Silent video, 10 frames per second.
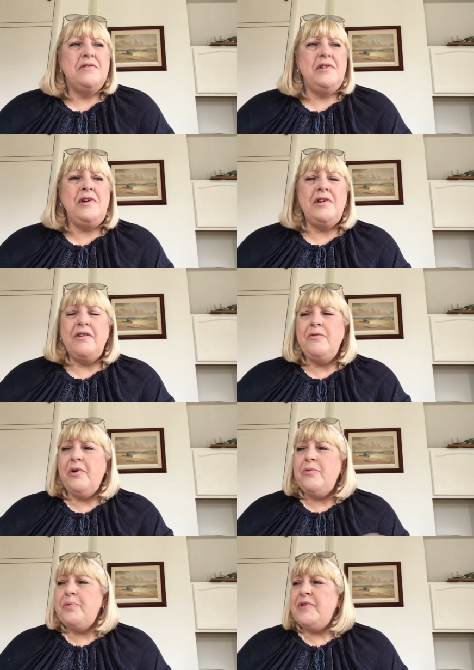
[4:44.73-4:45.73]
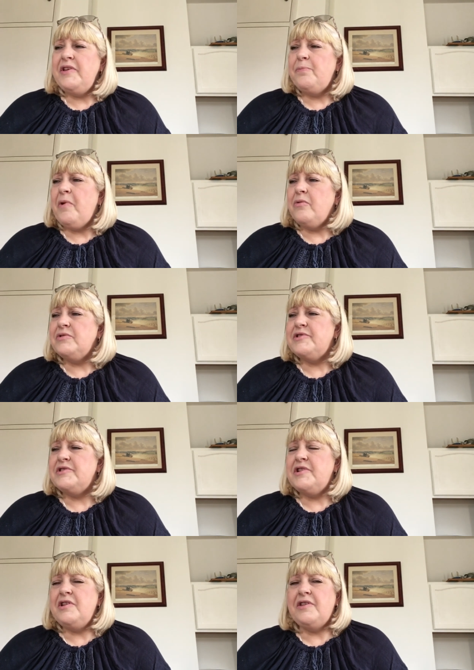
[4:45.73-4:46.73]
you know, you open these
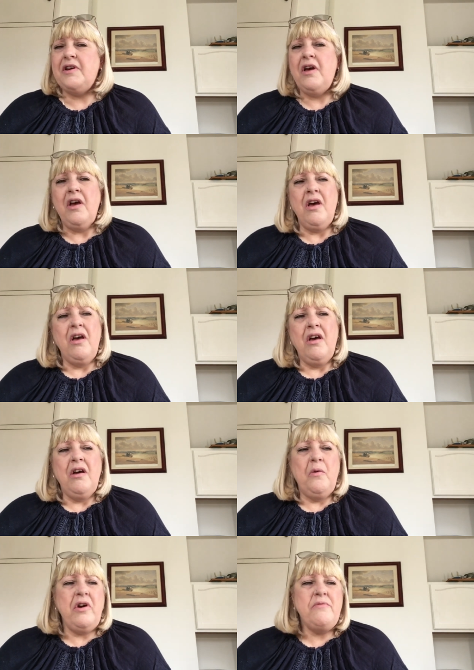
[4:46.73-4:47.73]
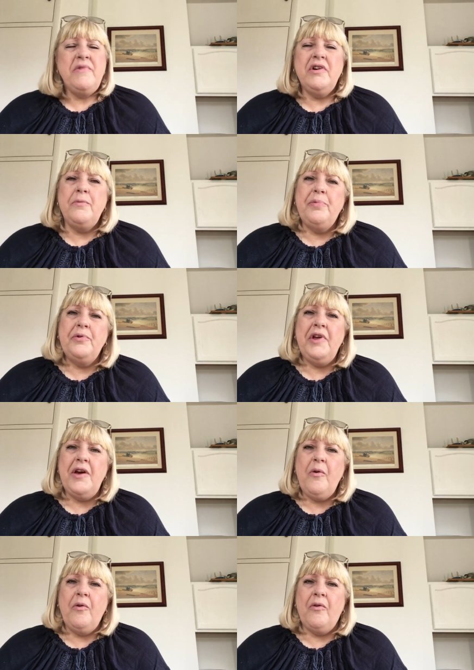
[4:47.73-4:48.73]
boxes and you think, where am I going to put it
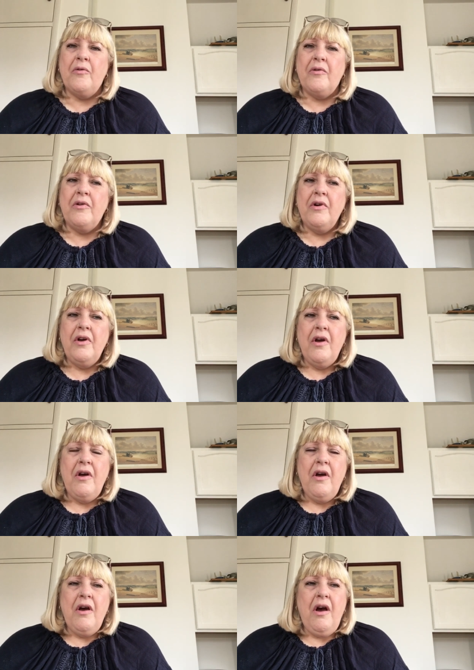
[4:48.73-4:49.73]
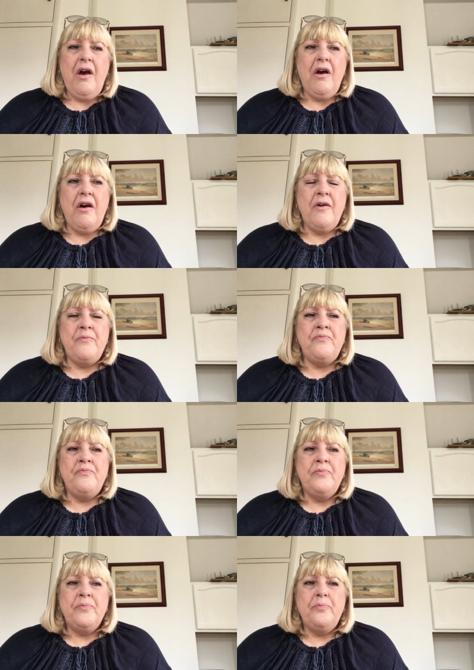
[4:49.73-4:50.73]
all? Um,
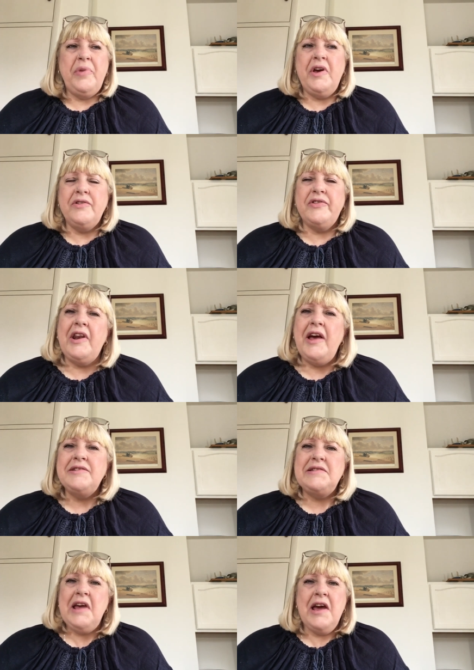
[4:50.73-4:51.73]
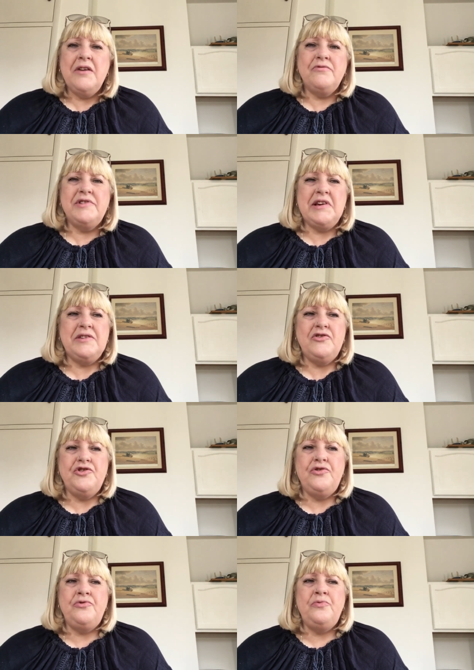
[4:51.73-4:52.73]
because the last house had
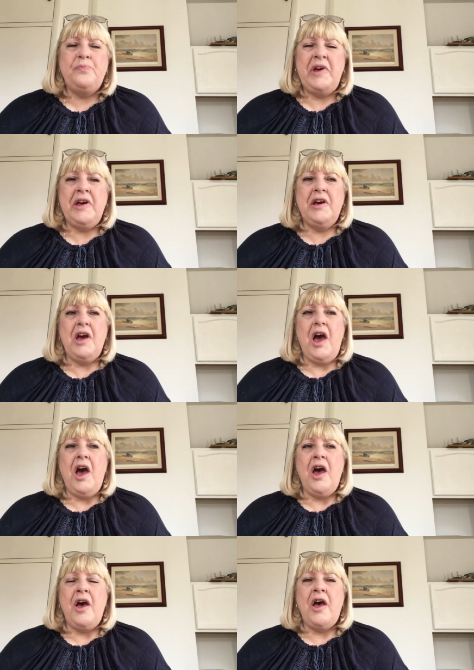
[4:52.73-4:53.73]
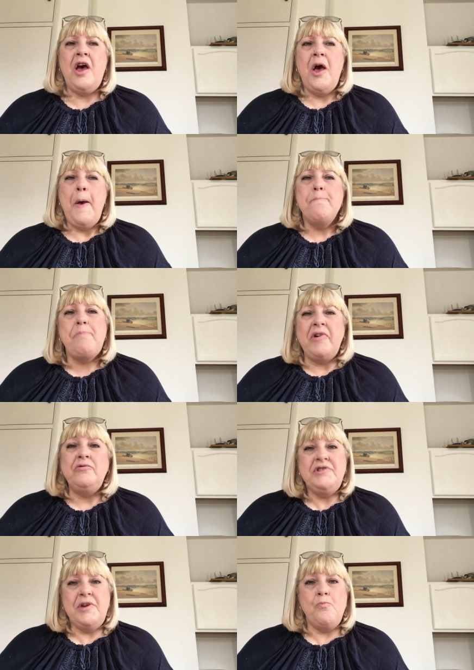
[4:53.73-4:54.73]
two big uh,
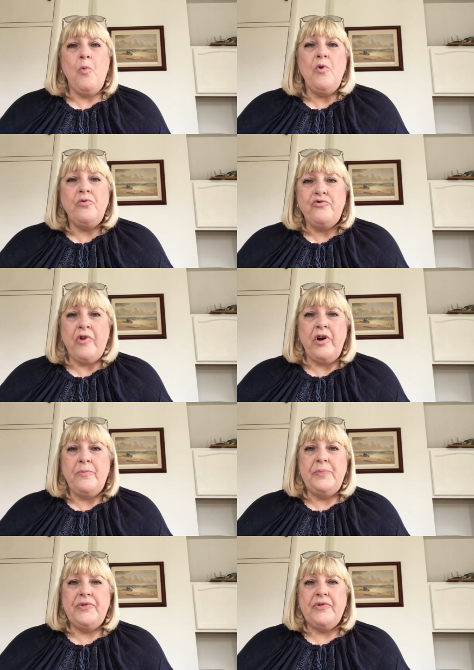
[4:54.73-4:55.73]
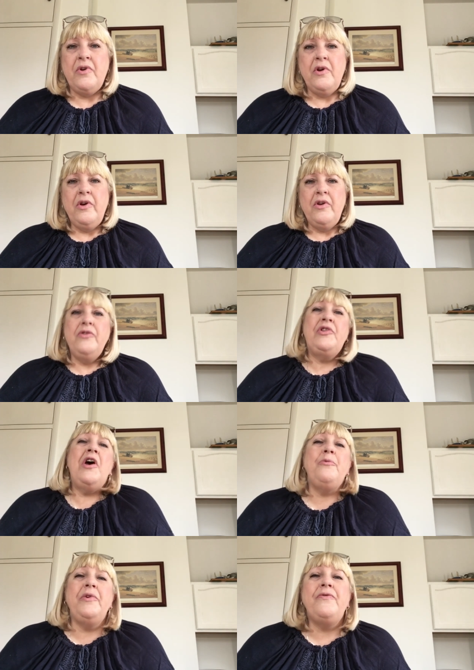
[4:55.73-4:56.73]
built-in wardrobes so
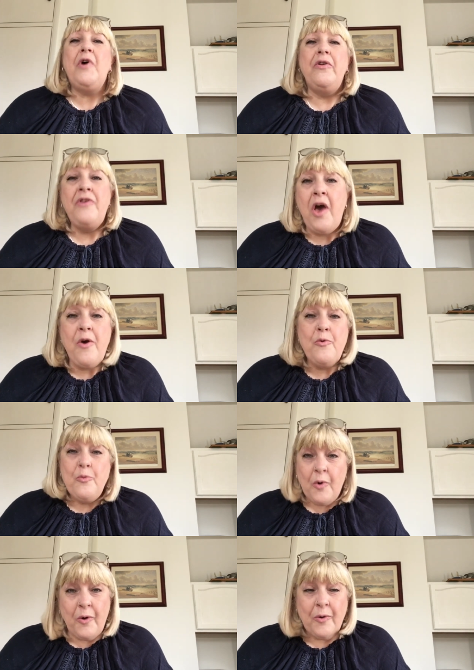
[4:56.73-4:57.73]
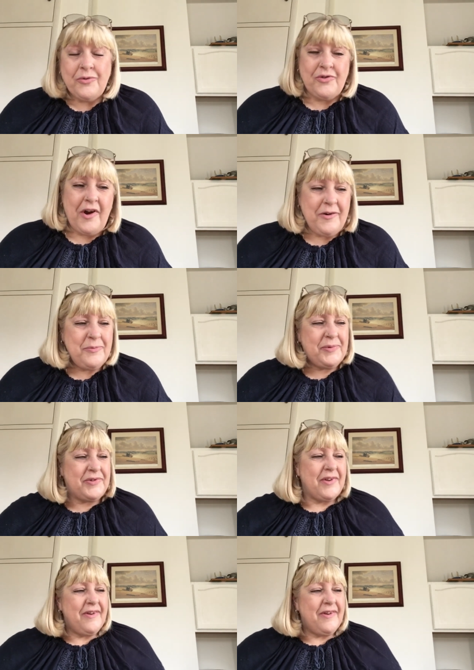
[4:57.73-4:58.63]
we've got no wardrobes.